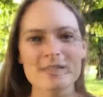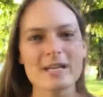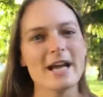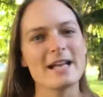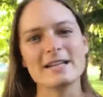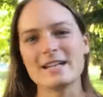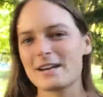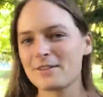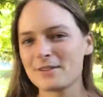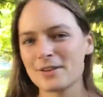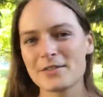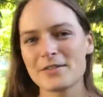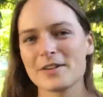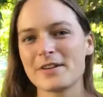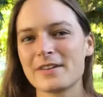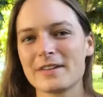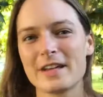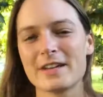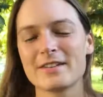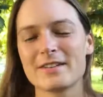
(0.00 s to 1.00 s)
and
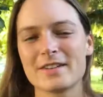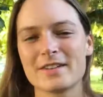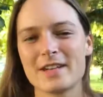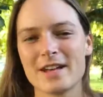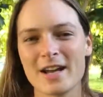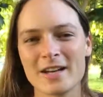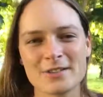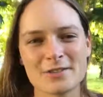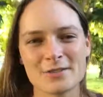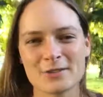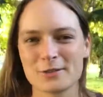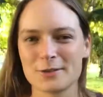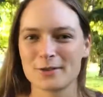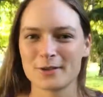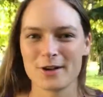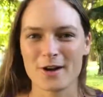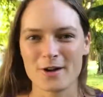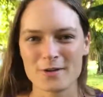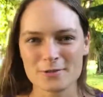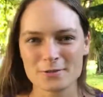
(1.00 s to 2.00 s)
everything that's attached to a
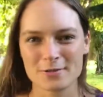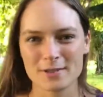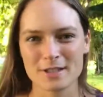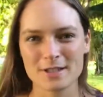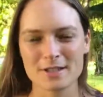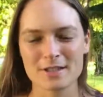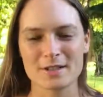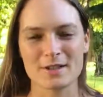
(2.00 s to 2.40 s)
conflict,